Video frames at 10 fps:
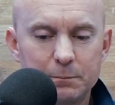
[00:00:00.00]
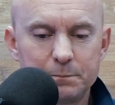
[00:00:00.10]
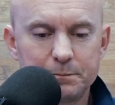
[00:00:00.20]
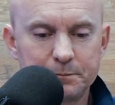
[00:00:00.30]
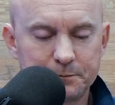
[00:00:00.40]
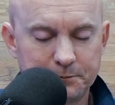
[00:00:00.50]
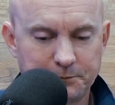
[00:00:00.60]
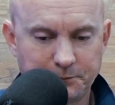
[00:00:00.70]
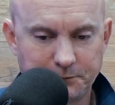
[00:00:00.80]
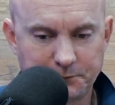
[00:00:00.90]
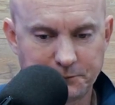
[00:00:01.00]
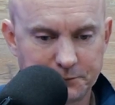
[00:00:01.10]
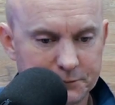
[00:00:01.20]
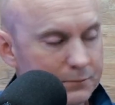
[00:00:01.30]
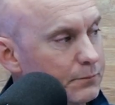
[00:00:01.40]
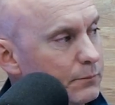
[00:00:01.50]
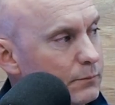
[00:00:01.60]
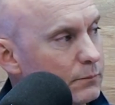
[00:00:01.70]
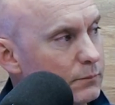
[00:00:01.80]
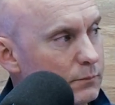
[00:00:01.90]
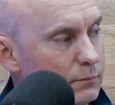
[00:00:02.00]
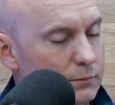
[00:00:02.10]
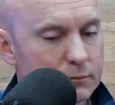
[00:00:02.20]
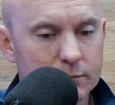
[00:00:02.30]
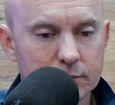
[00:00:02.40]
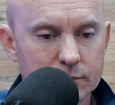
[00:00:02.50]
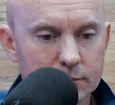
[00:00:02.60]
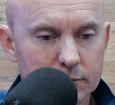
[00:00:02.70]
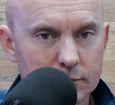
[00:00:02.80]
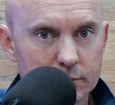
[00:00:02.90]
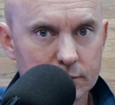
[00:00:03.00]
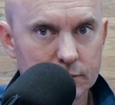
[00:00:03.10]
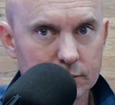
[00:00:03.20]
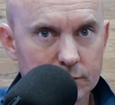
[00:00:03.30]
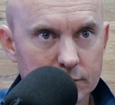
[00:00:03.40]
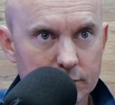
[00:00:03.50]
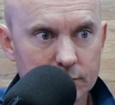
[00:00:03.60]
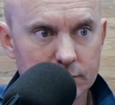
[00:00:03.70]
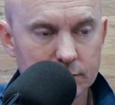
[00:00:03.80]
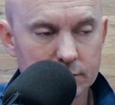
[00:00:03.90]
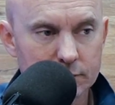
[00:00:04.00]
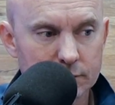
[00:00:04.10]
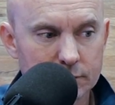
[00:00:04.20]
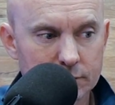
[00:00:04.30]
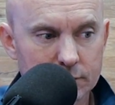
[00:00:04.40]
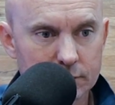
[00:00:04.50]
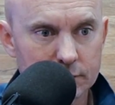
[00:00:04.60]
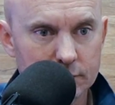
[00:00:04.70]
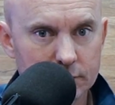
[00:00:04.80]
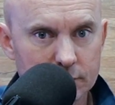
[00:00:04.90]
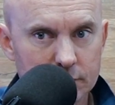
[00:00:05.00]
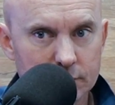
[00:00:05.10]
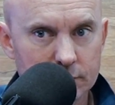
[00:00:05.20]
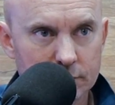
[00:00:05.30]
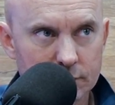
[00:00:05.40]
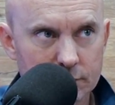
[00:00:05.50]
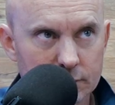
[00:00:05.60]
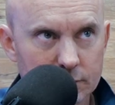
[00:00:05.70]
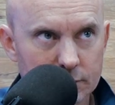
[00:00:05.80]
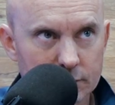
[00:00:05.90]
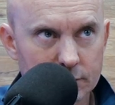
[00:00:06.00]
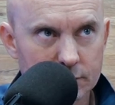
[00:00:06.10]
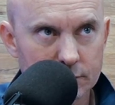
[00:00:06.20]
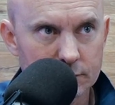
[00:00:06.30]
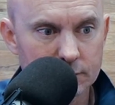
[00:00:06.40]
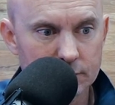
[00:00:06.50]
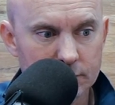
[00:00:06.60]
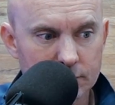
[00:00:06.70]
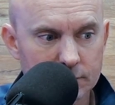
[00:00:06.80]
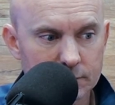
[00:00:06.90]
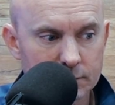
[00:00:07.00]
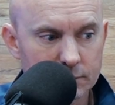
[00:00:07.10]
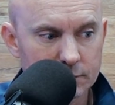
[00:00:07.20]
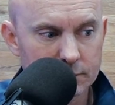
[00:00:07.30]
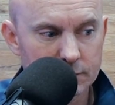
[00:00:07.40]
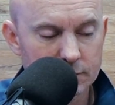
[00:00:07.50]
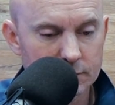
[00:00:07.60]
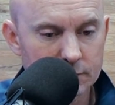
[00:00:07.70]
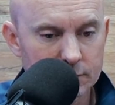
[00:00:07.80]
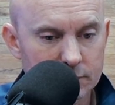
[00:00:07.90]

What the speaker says: [no speech]